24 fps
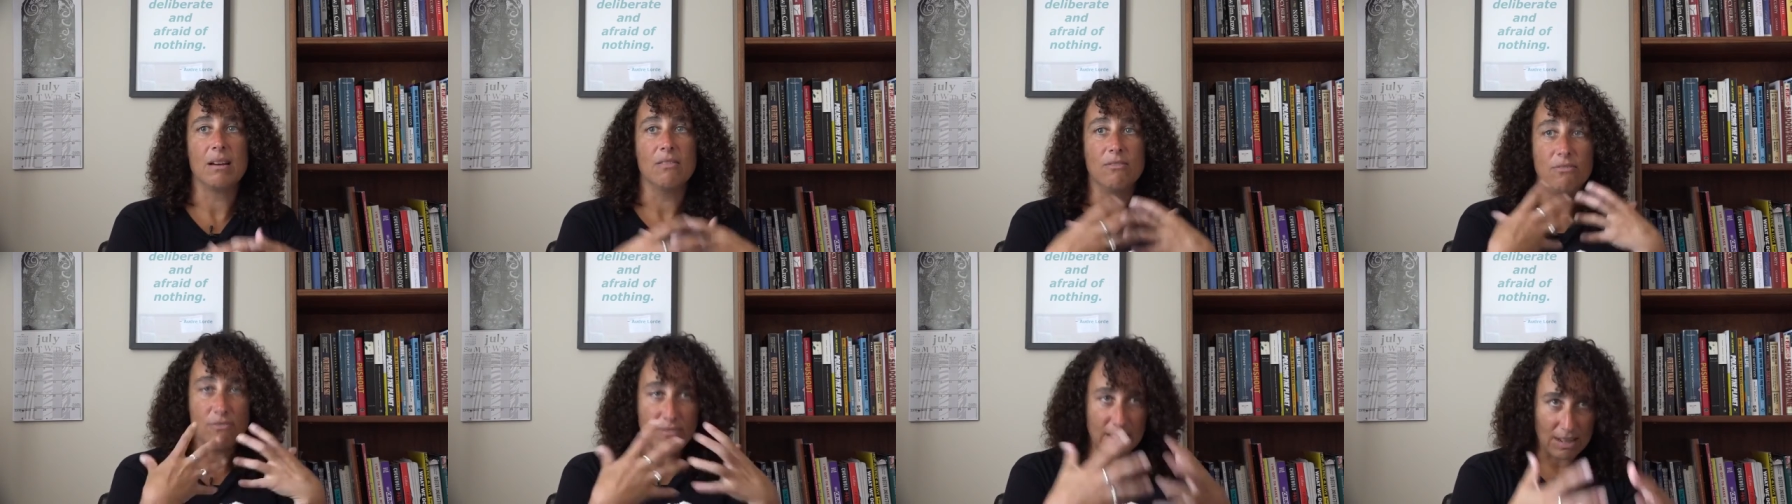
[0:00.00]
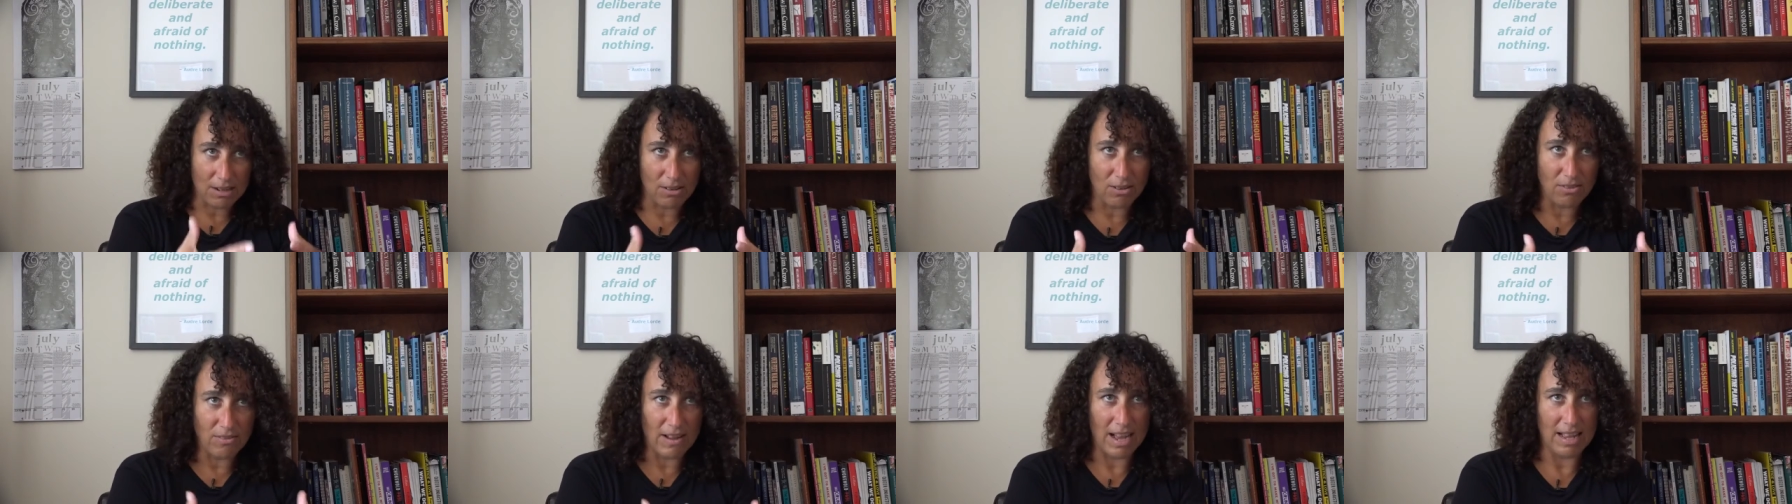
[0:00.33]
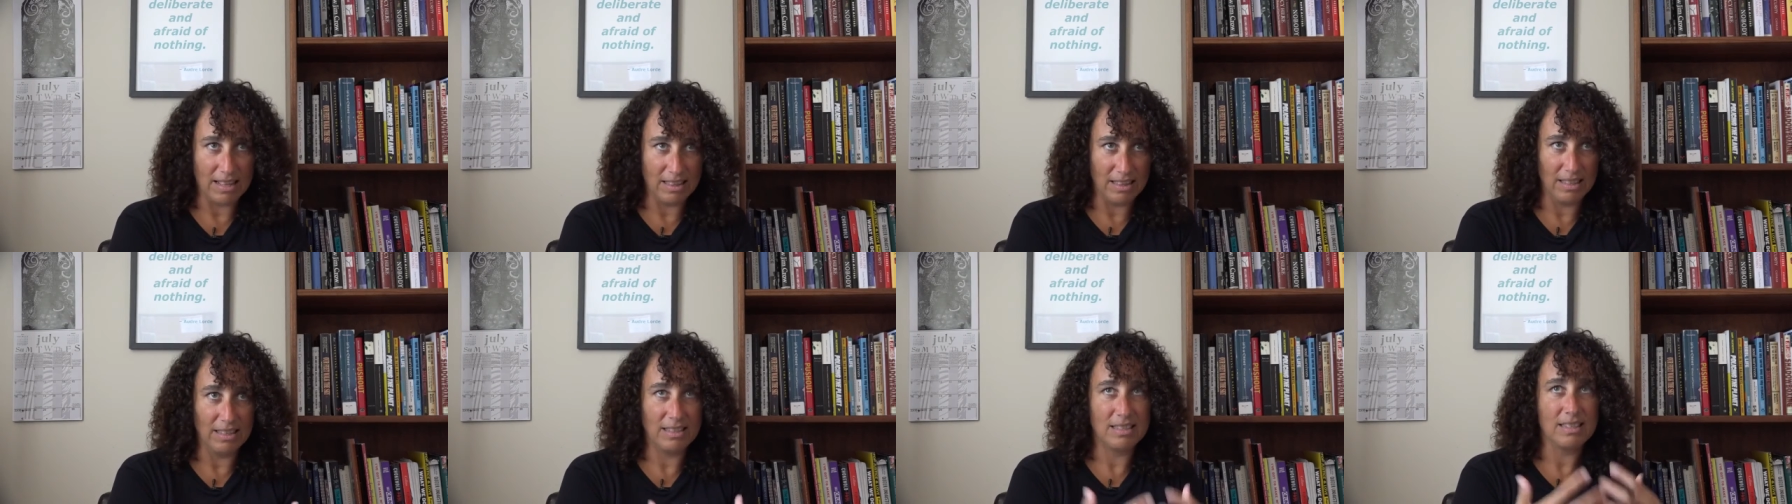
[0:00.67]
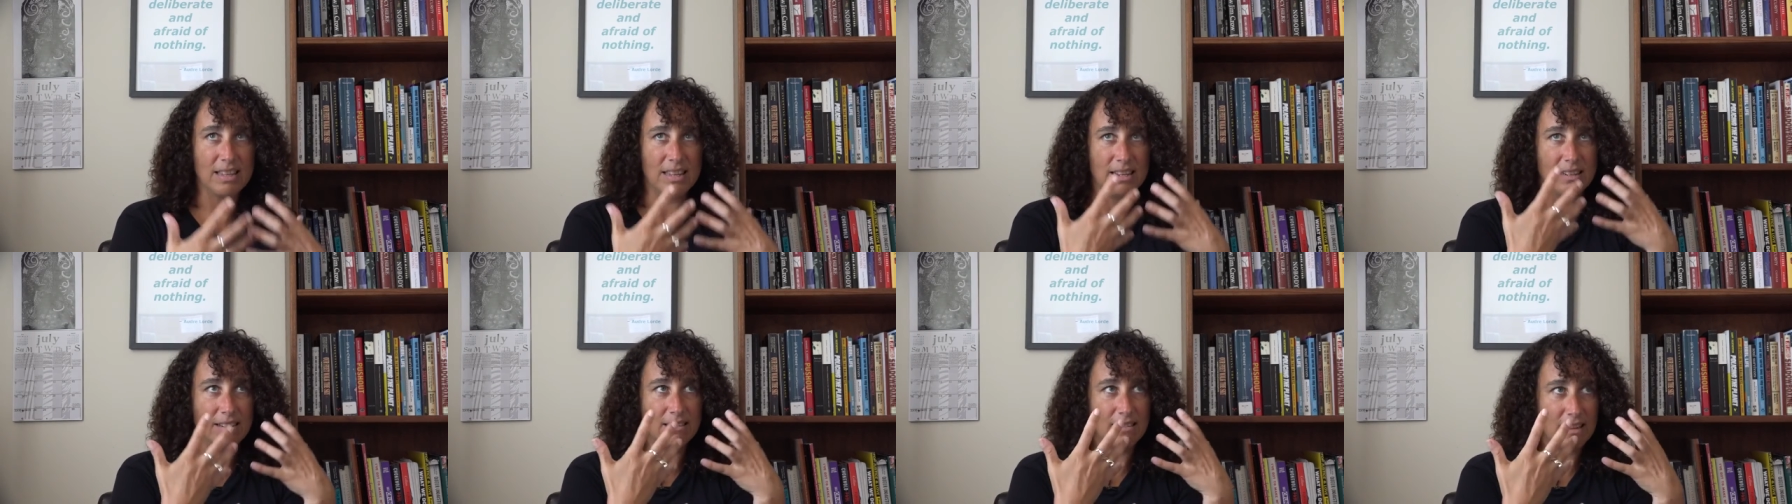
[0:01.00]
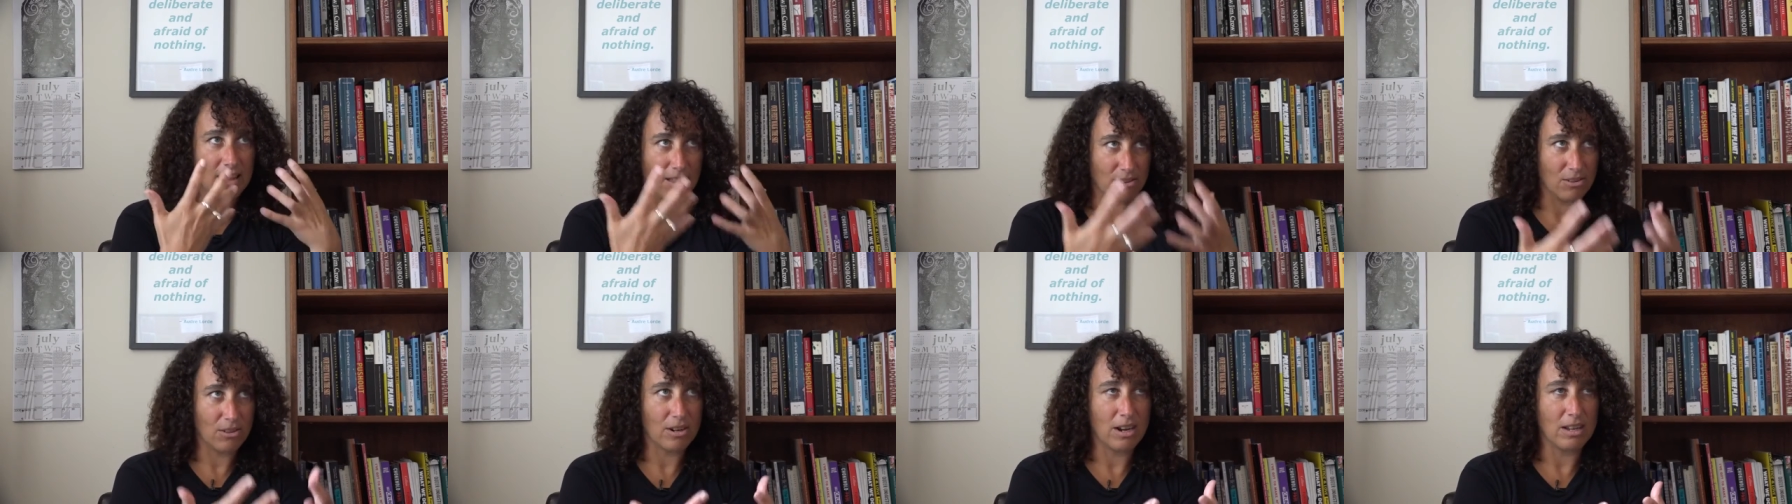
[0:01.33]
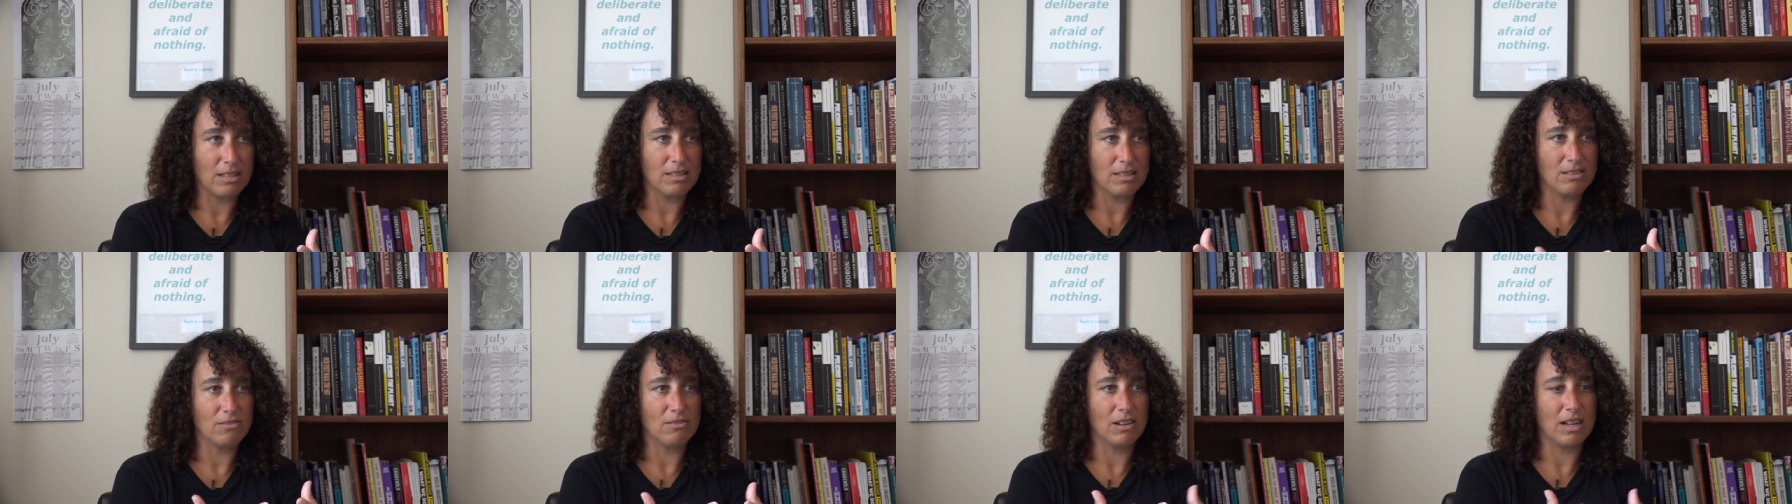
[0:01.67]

of fatal violence and other kinds of